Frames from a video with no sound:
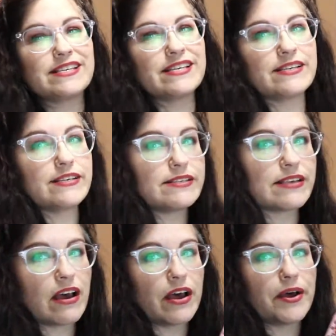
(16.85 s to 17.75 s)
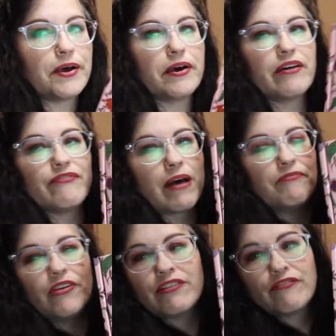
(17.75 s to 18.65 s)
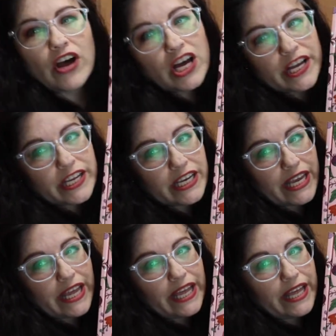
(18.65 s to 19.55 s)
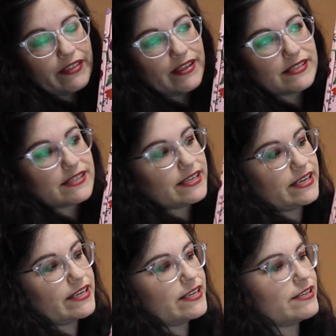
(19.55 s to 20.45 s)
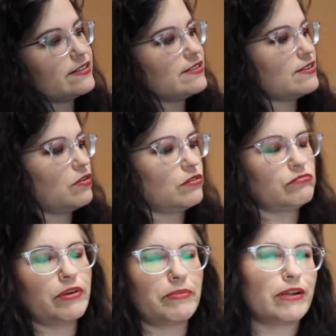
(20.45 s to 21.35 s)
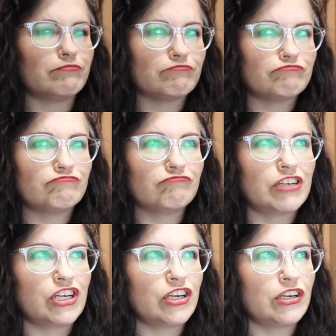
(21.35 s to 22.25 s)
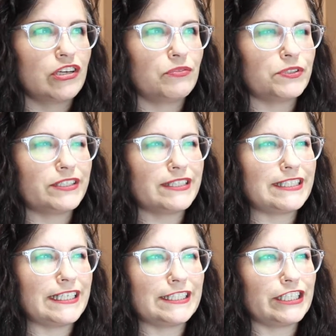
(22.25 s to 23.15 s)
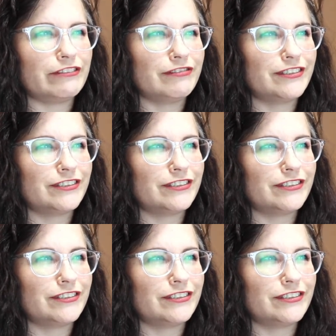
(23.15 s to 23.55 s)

is uh, FabFitFun and this is, wait a minute, what's the season?